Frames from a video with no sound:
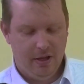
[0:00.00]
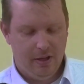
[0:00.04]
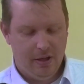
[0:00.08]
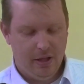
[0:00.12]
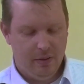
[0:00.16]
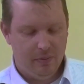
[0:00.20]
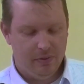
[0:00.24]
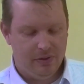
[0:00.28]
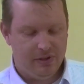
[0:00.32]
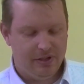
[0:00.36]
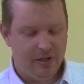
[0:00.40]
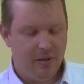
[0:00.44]

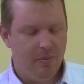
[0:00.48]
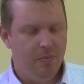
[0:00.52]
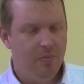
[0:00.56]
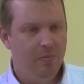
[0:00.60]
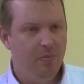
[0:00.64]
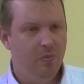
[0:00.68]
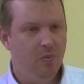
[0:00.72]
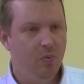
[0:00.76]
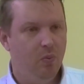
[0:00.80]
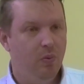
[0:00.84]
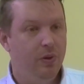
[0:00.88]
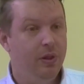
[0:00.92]
There were
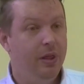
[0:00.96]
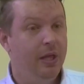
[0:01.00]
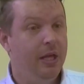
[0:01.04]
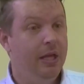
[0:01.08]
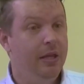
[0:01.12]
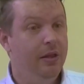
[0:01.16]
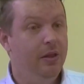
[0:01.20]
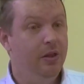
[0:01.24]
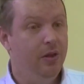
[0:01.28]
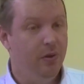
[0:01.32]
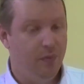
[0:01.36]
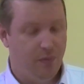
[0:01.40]
some
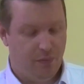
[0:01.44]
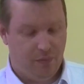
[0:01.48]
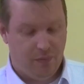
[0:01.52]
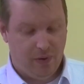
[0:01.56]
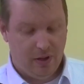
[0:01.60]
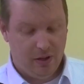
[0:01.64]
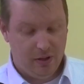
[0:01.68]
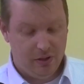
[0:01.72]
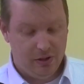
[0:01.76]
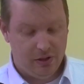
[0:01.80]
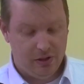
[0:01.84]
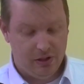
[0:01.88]
within the
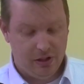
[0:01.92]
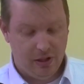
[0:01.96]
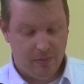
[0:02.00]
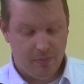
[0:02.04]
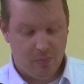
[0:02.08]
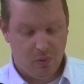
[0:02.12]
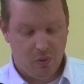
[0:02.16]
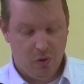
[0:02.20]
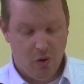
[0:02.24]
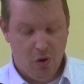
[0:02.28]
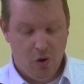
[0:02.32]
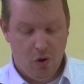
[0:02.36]
fellowship